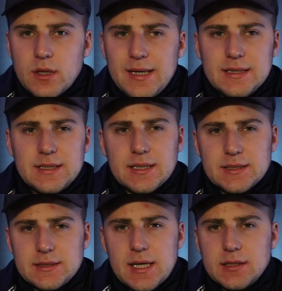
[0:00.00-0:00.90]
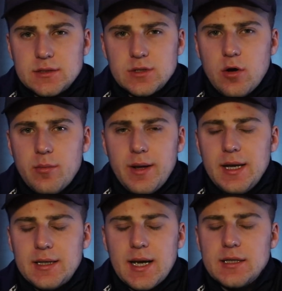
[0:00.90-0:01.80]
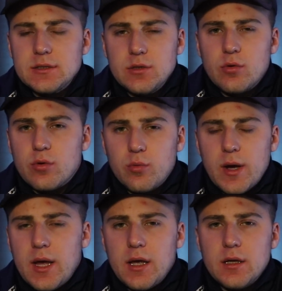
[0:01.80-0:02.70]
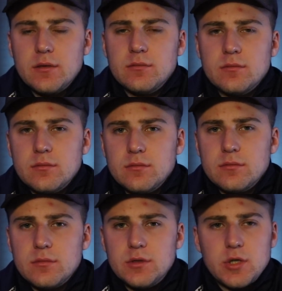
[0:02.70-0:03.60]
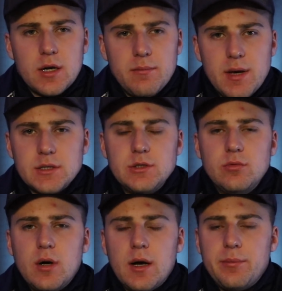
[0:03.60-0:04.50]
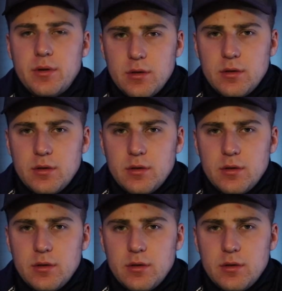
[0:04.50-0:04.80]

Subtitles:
he's going to send so many tests your way to try to mess you up.